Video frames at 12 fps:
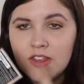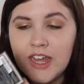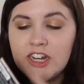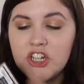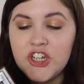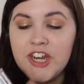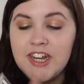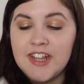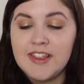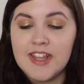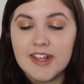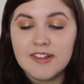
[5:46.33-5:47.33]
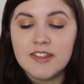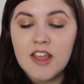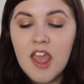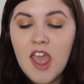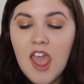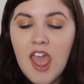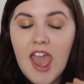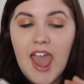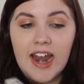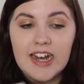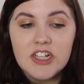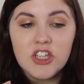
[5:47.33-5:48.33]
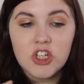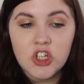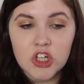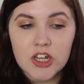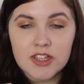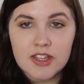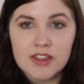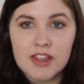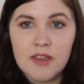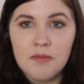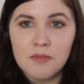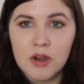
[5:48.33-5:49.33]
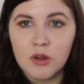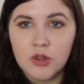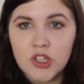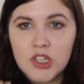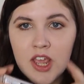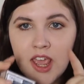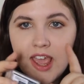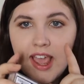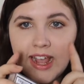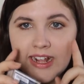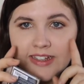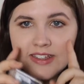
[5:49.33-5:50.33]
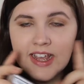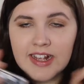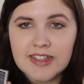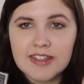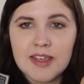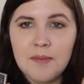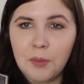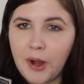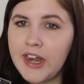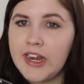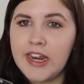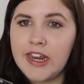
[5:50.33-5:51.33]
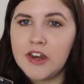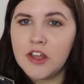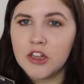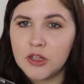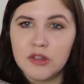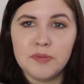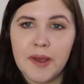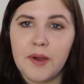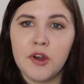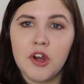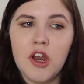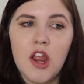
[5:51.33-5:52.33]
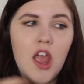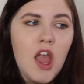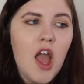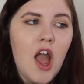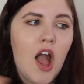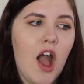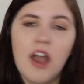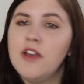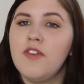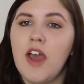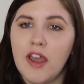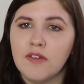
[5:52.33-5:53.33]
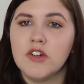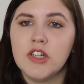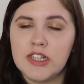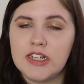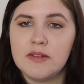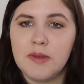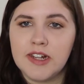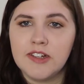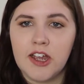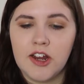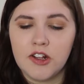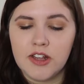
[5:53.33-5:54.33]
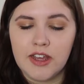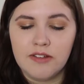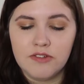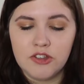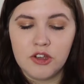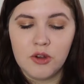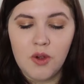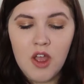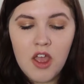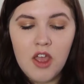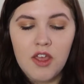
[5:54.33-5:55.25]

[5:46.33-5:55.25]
lightest shade in this. And it's just the most intensely brightening loose powder I've ever seen in my entire life. So